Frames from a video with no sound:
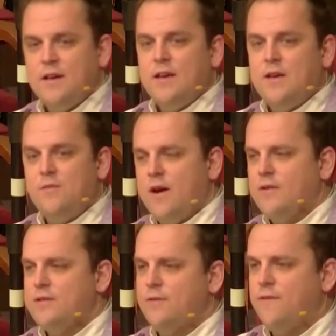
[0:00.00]
he
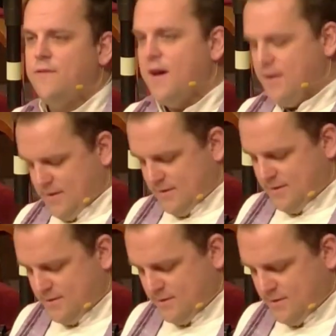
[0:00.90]
wears the
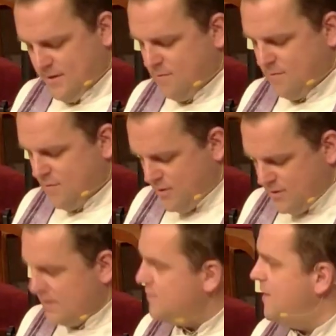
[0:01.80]
finest and
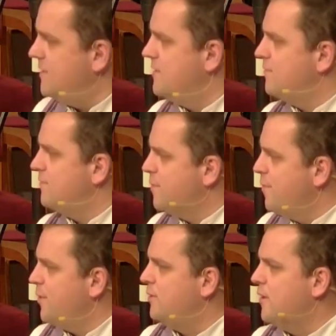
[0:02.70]
most expensive
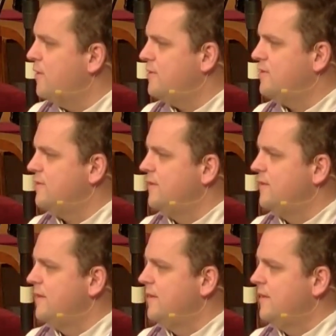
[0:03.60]
purple cloaks,
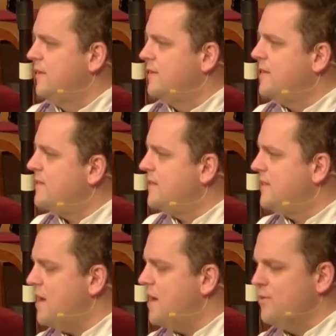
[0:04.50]
sets the
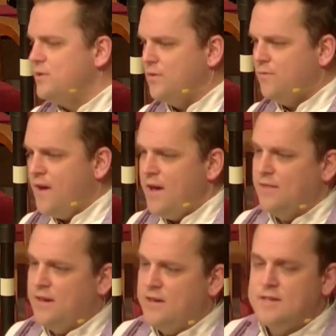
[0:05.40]
tables with
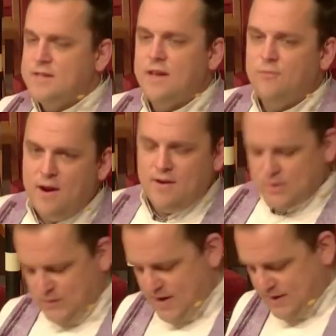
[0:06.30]
fine linens, and
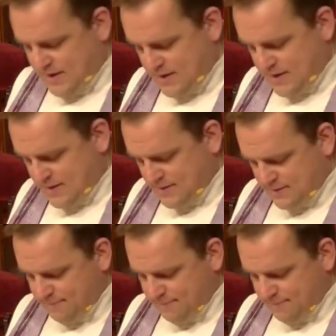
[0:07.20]
wears fine linens.